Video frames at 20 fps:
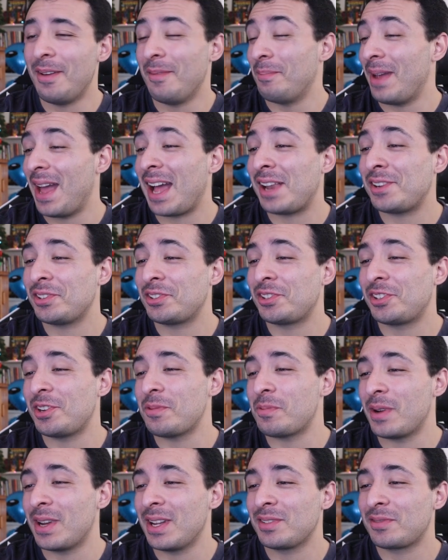imagine she
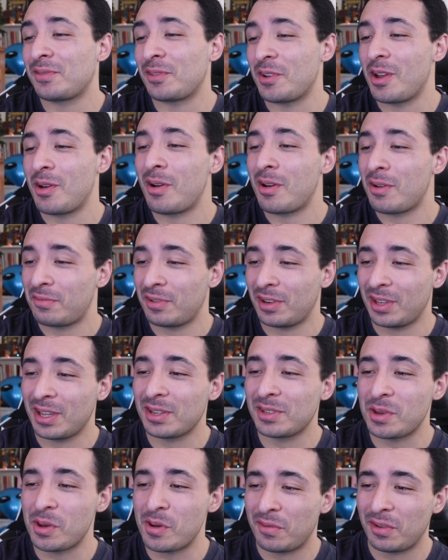wins for No Hard
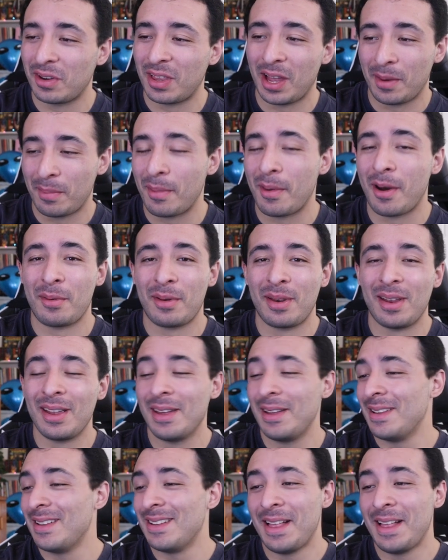Feelings over like Barbie.